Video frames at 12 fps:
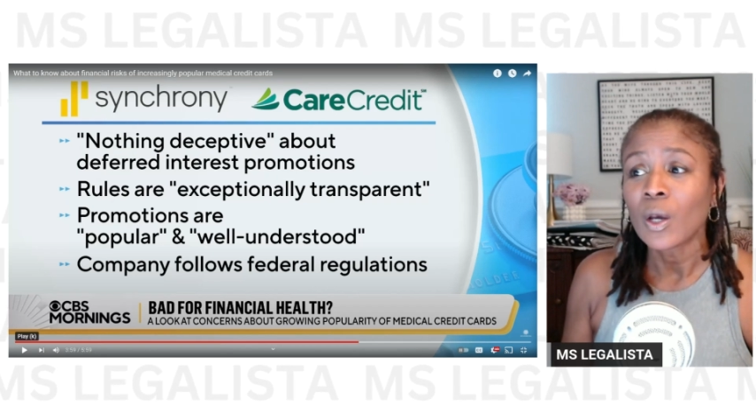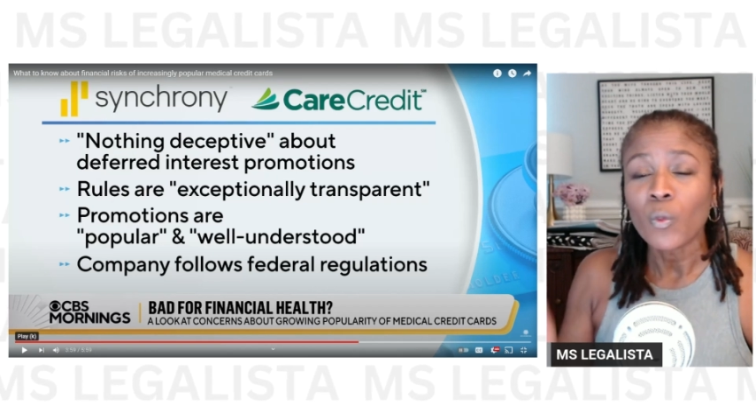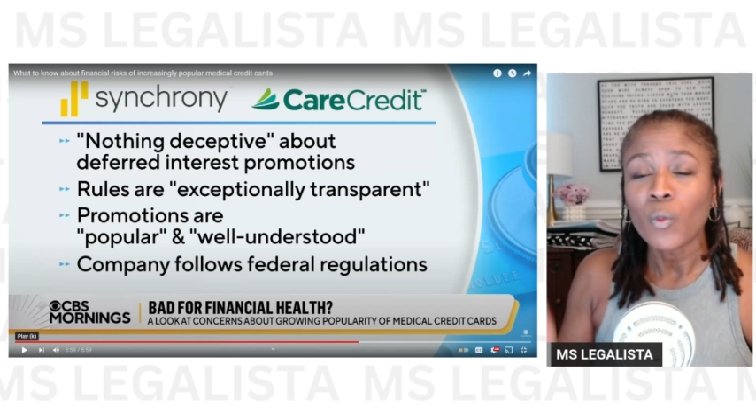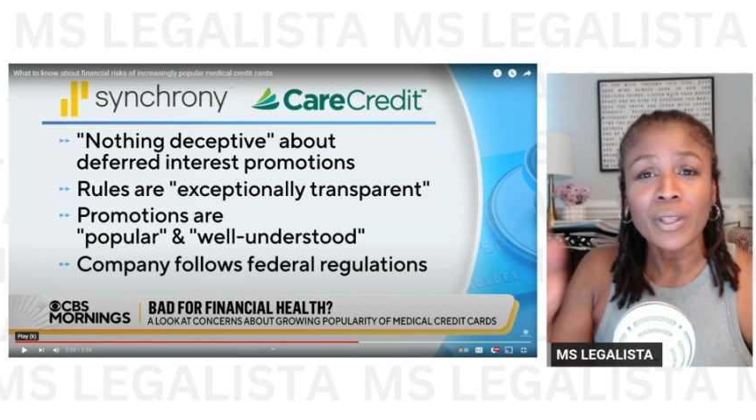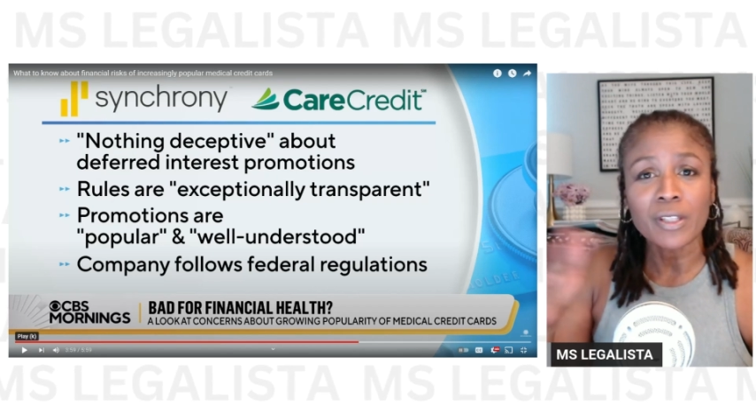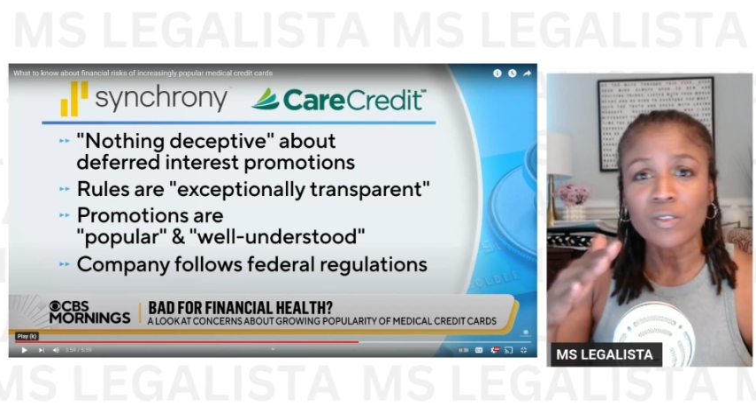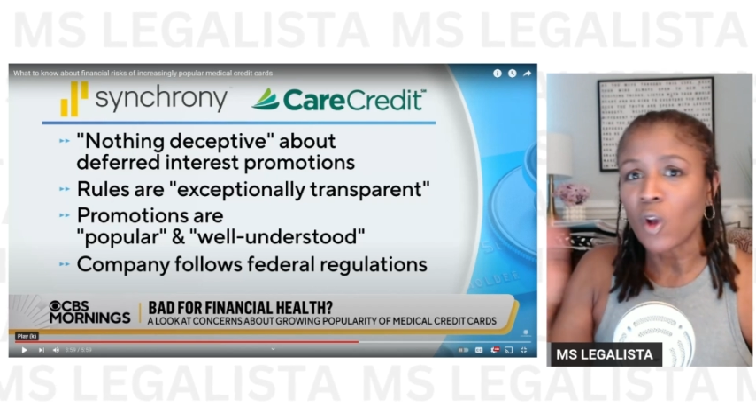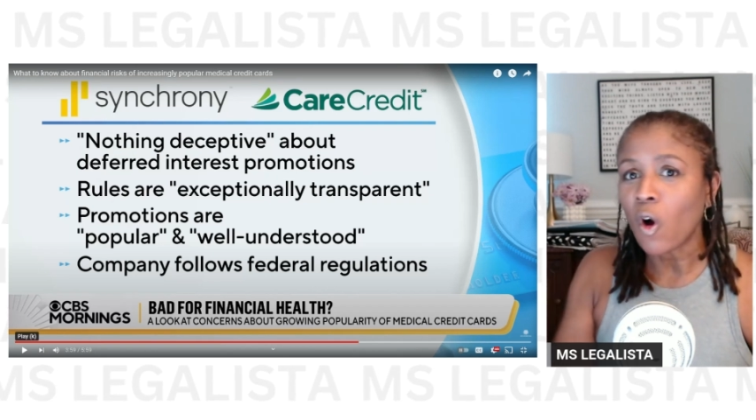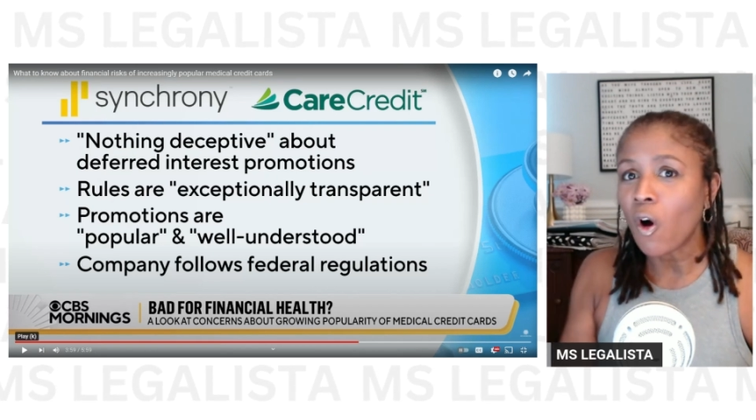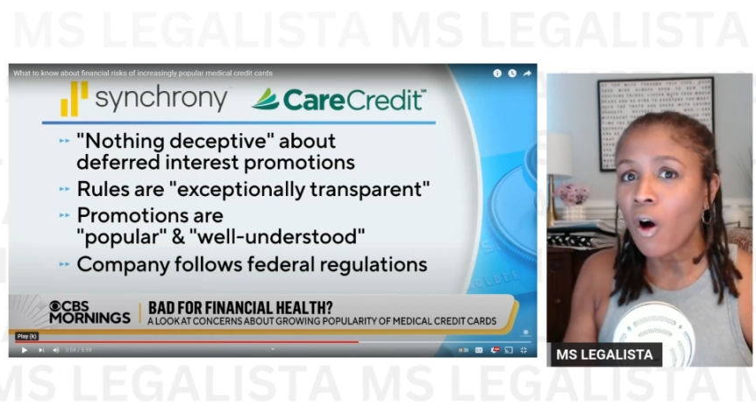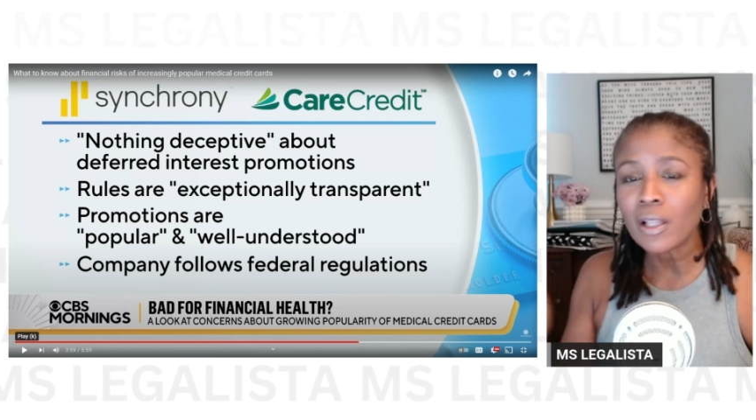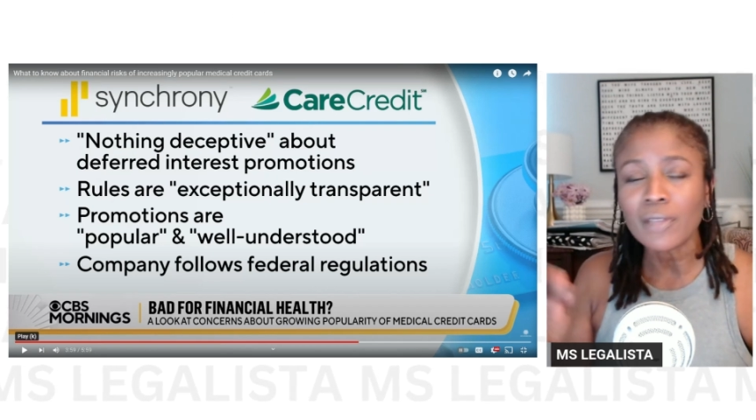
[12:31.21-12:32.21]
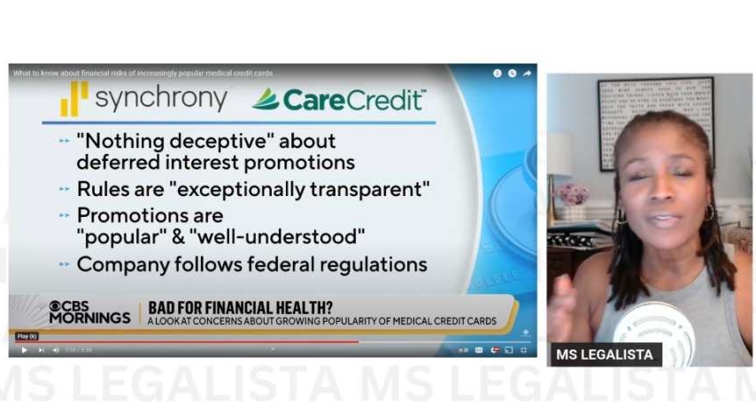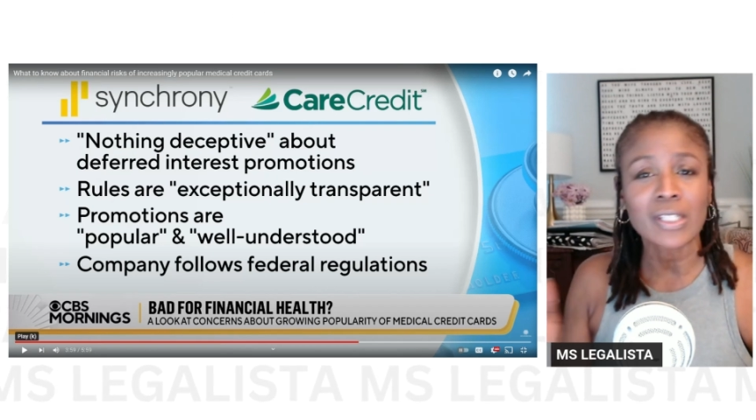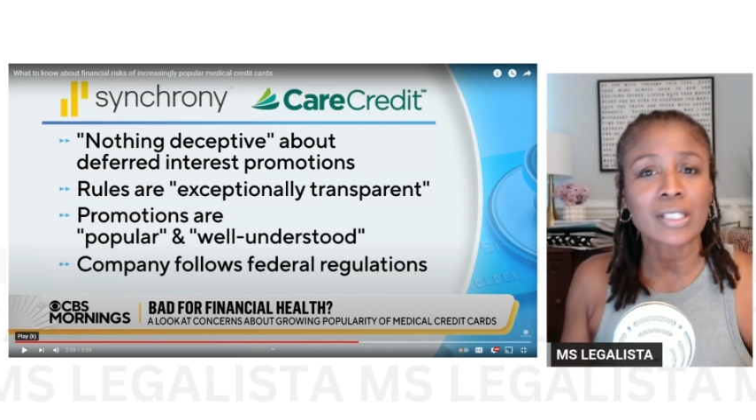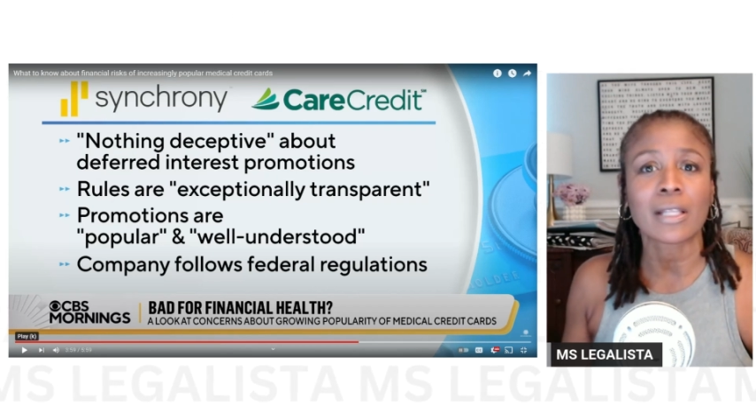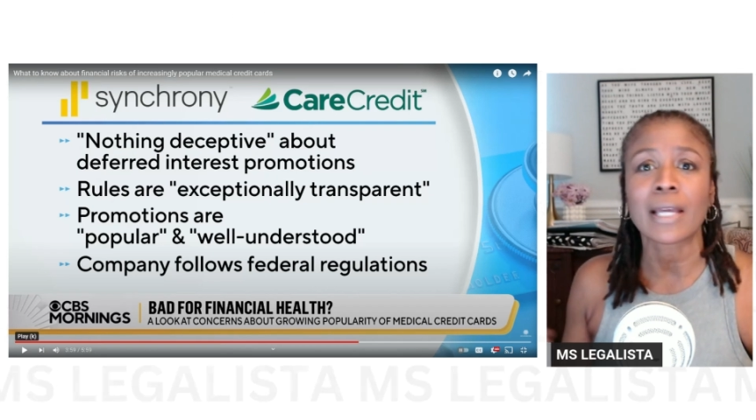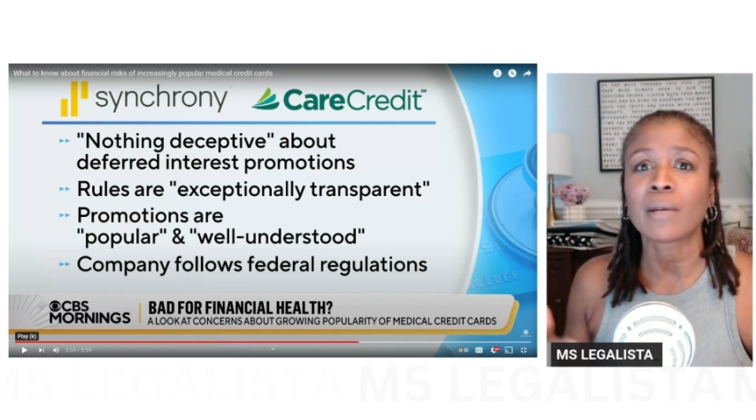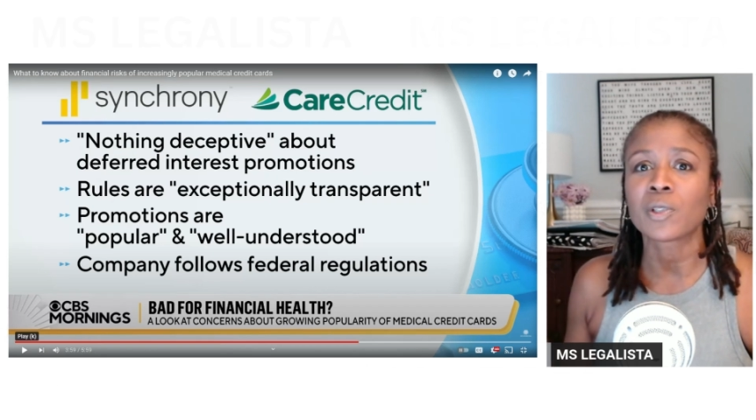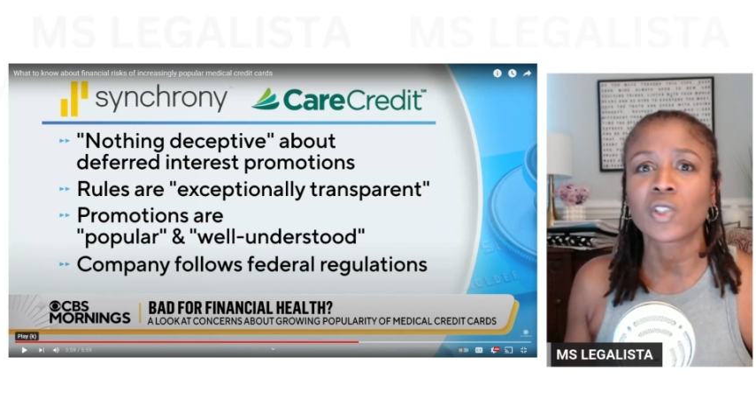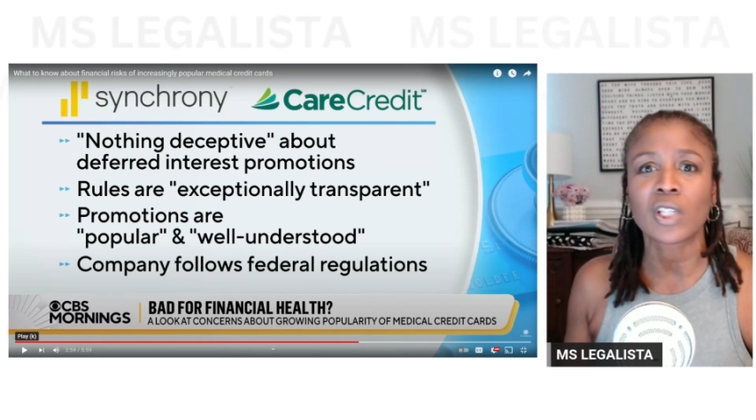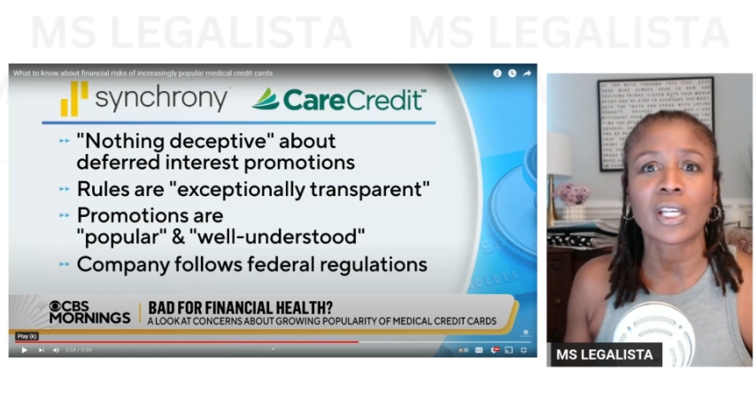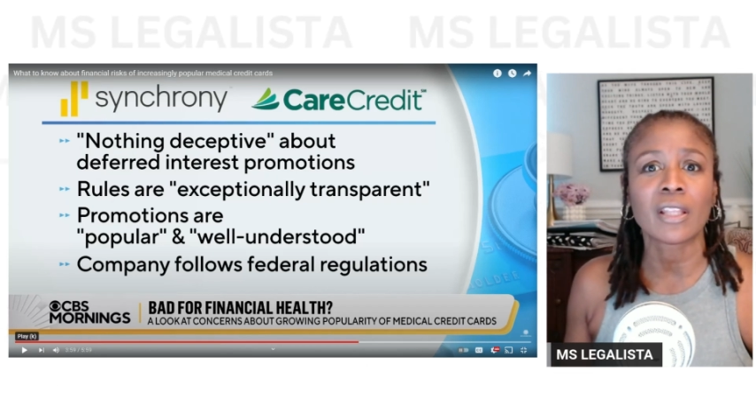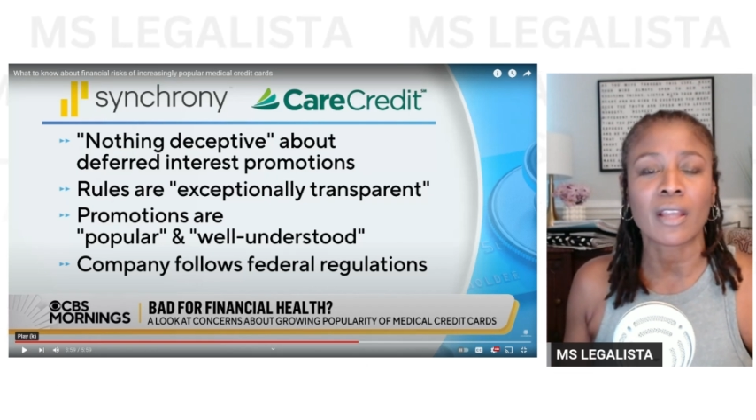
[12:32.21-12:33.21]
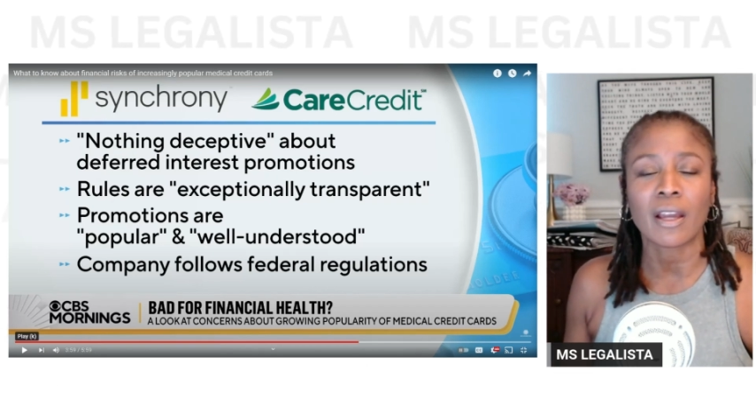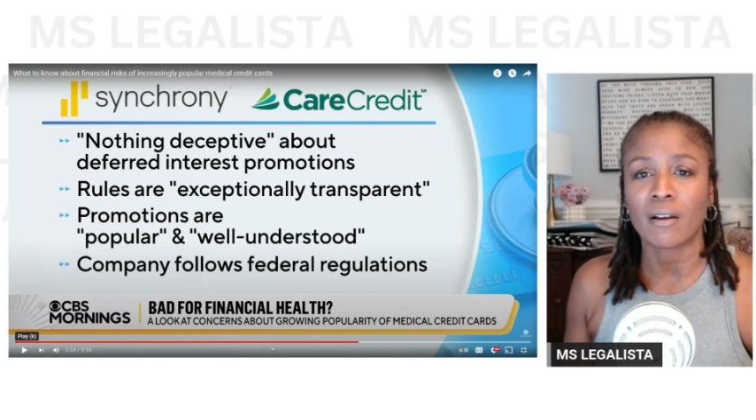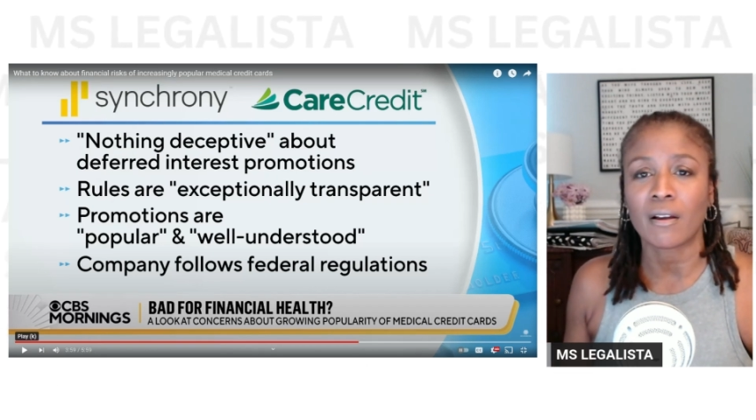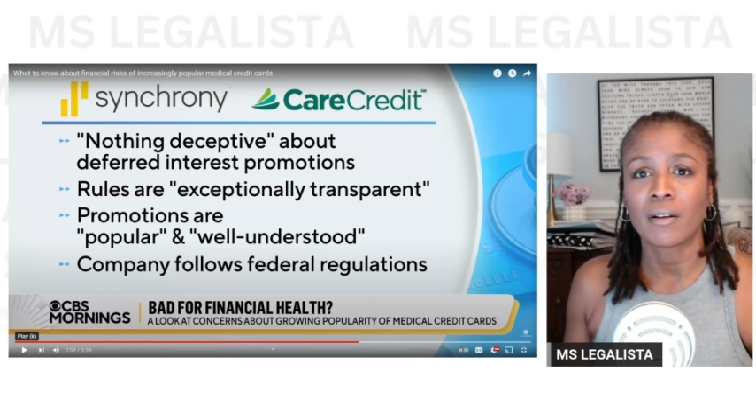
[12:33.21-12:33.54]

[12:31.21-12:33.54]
when there's all of this language in there.